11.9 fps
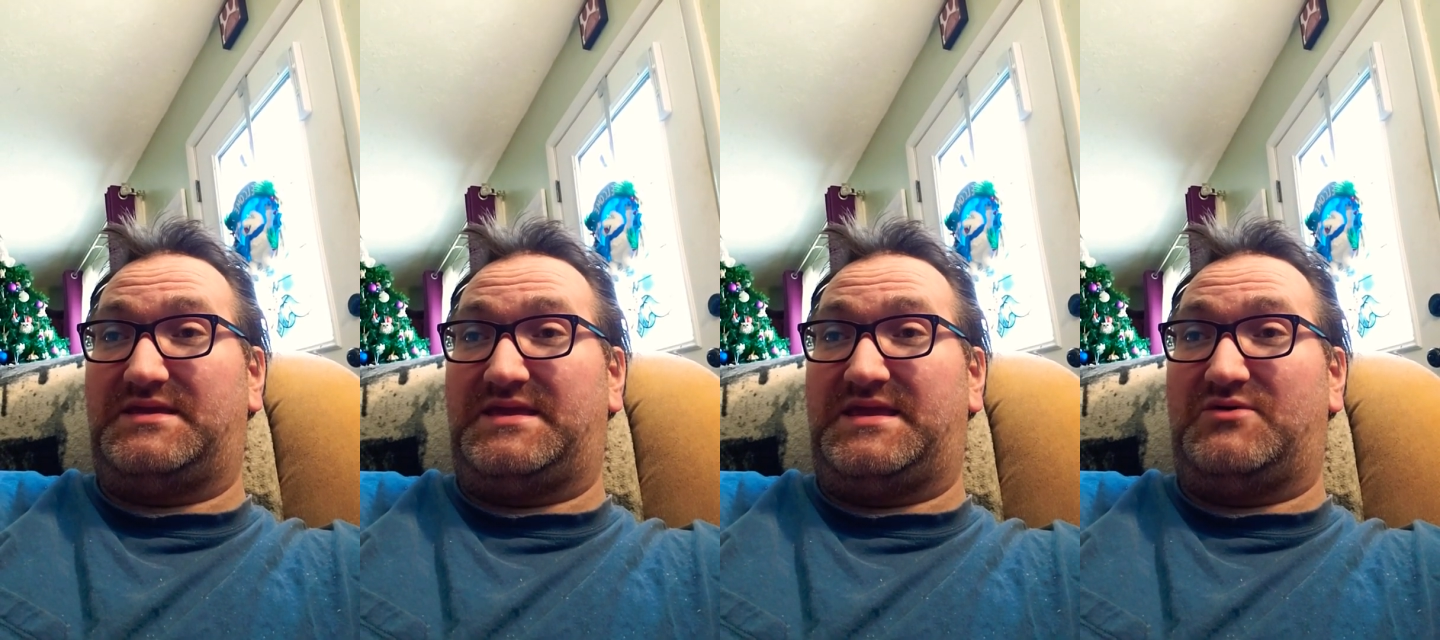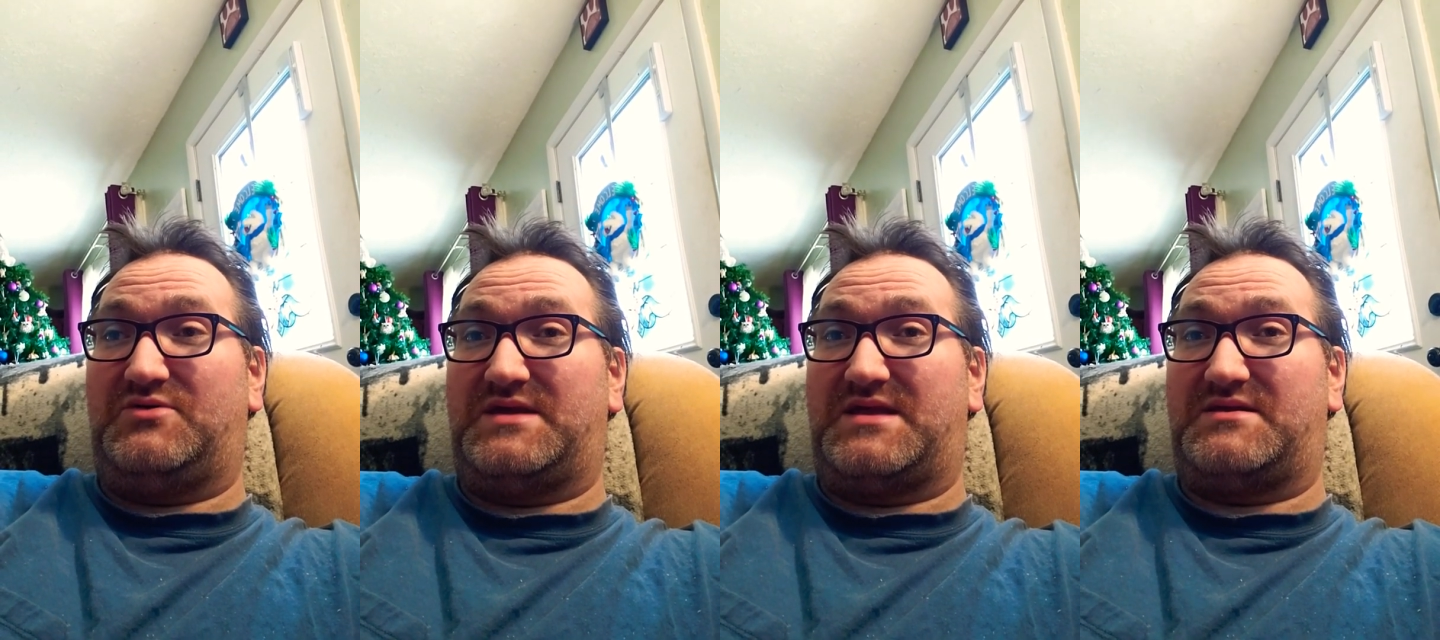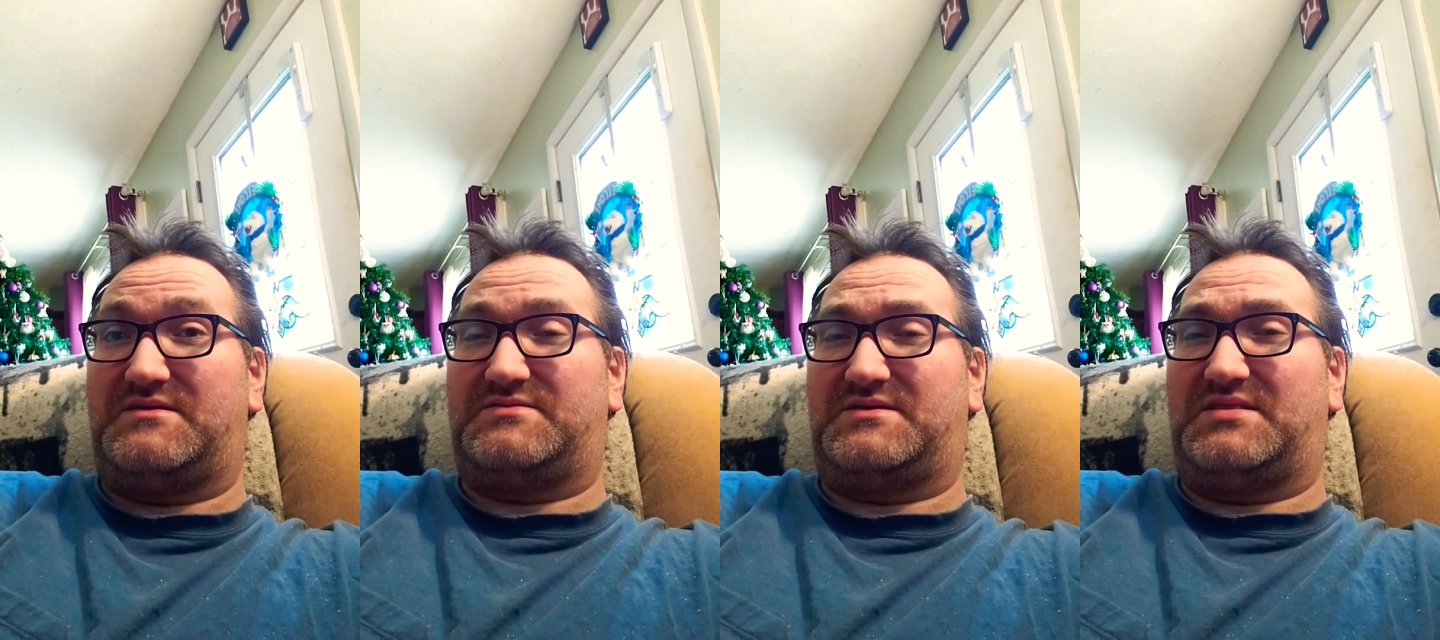the
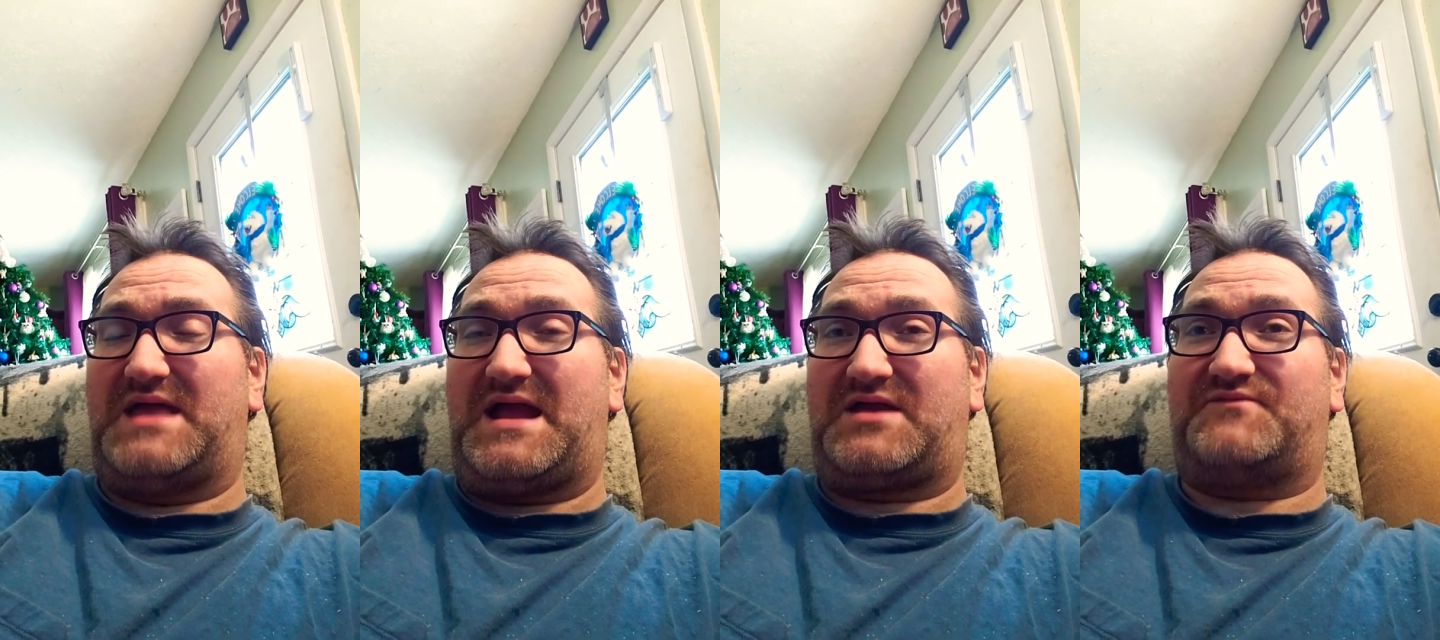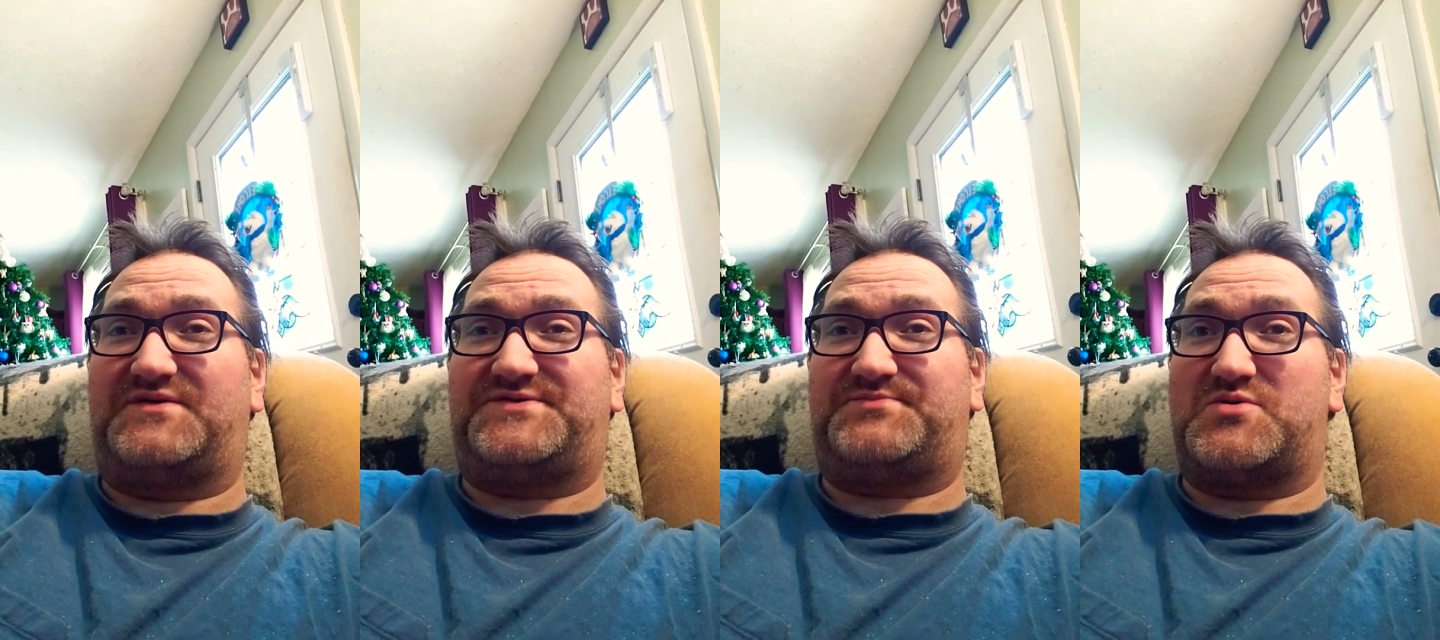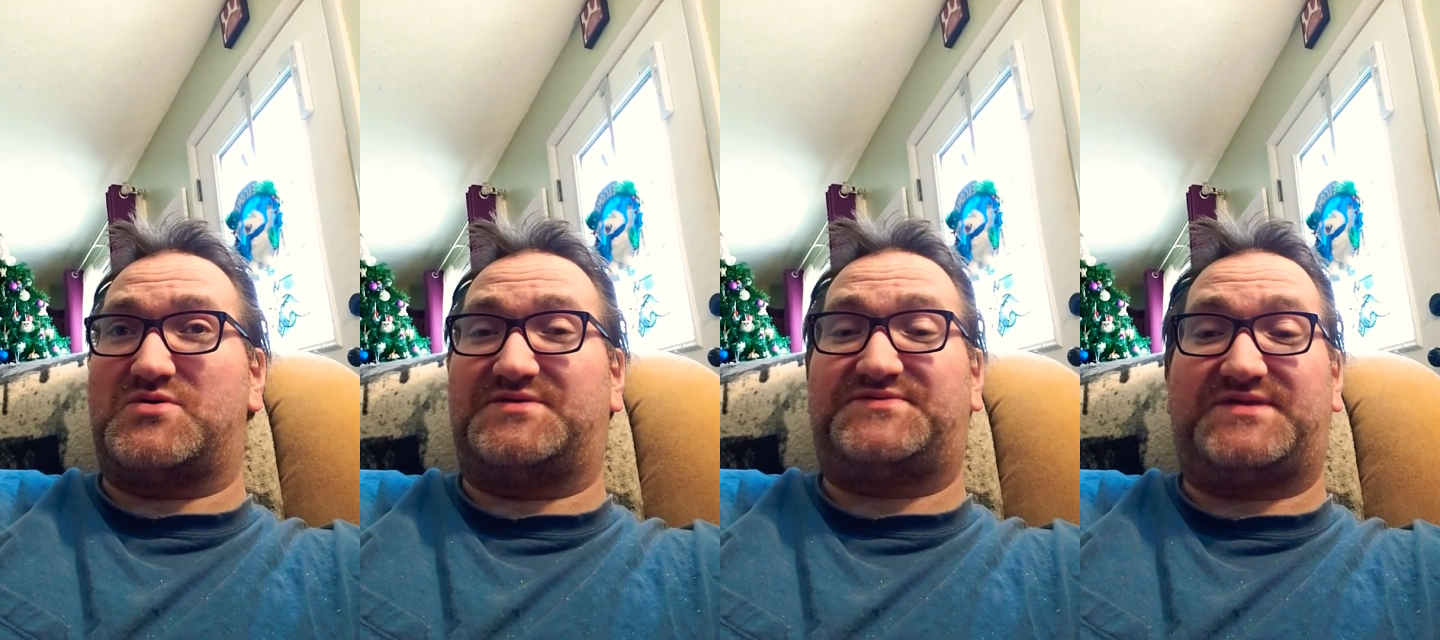lack of
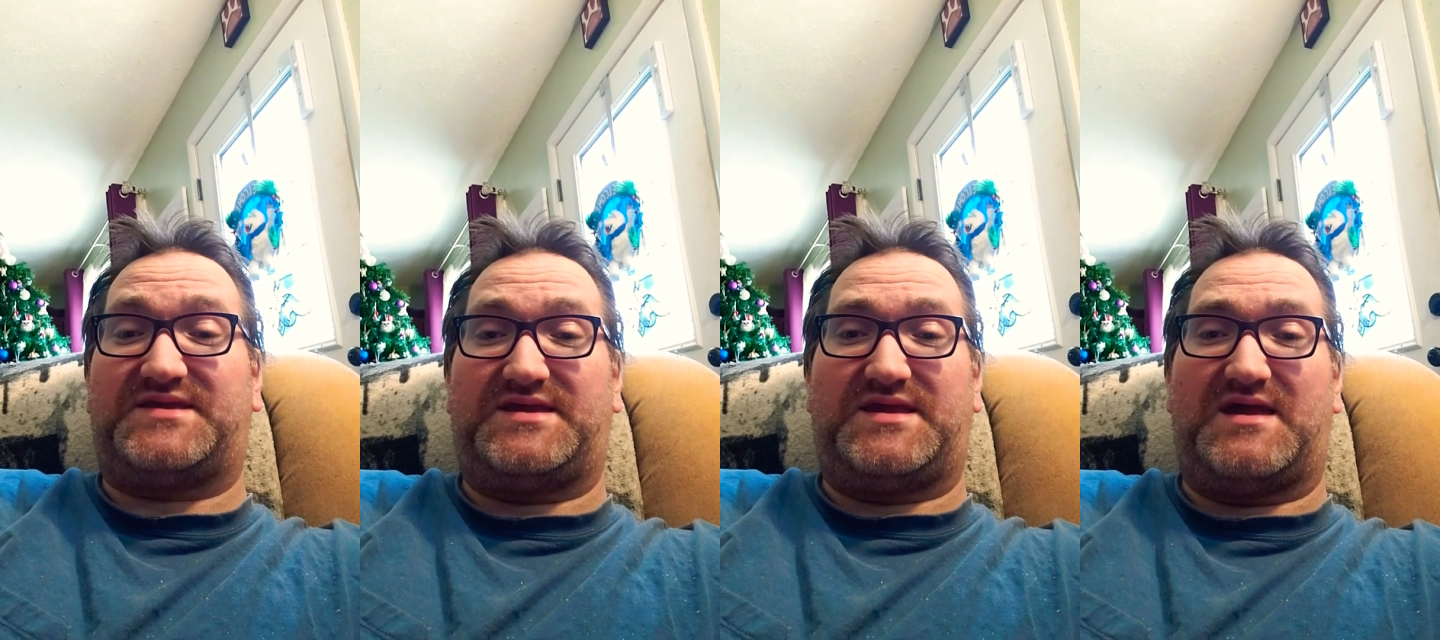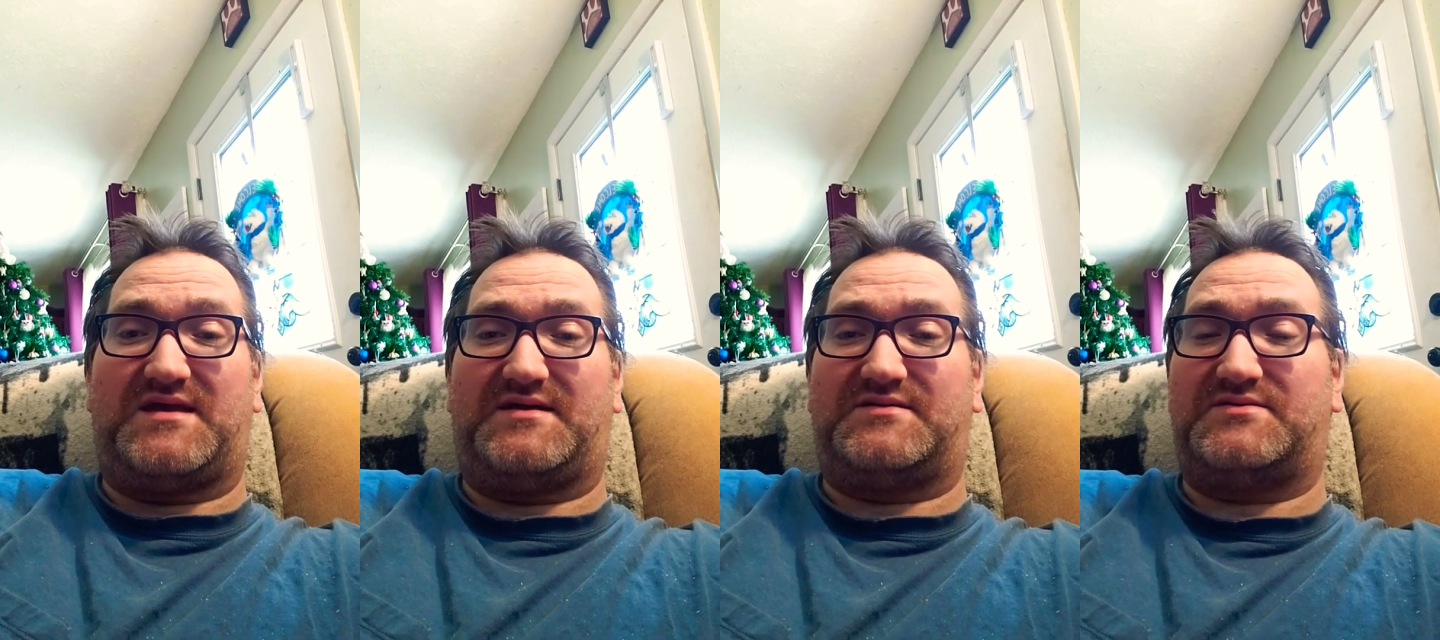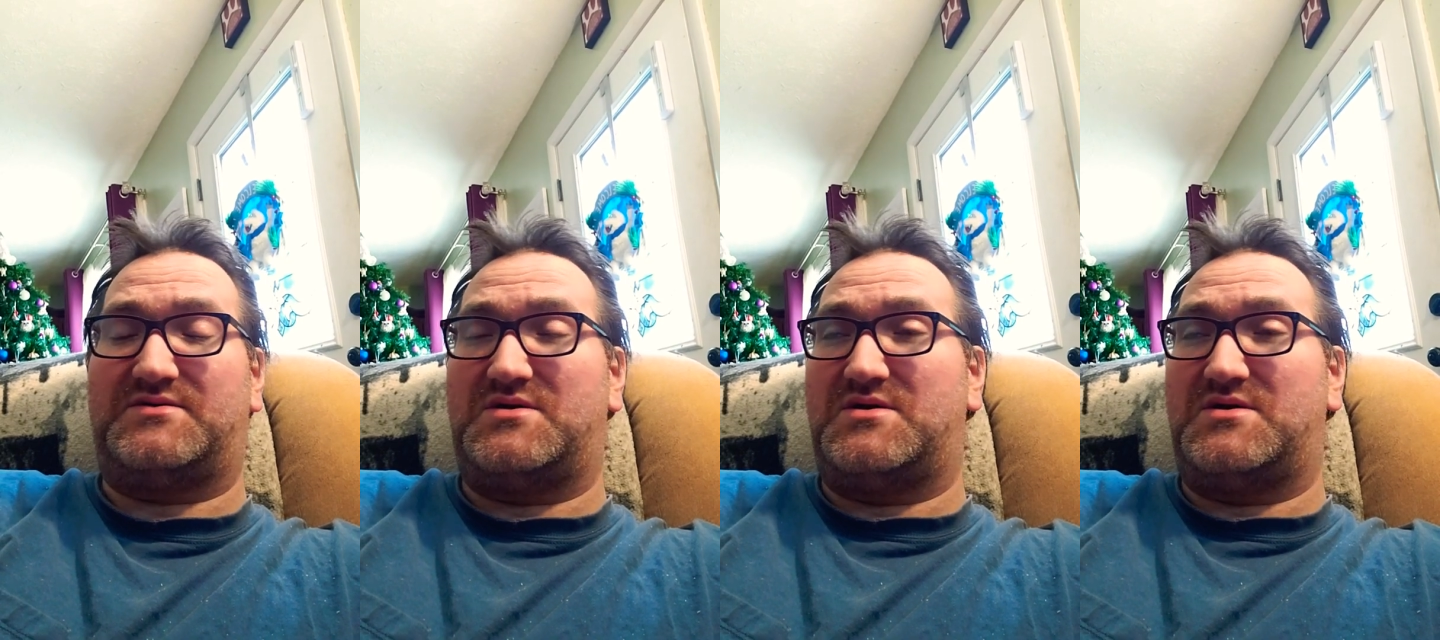experience that he had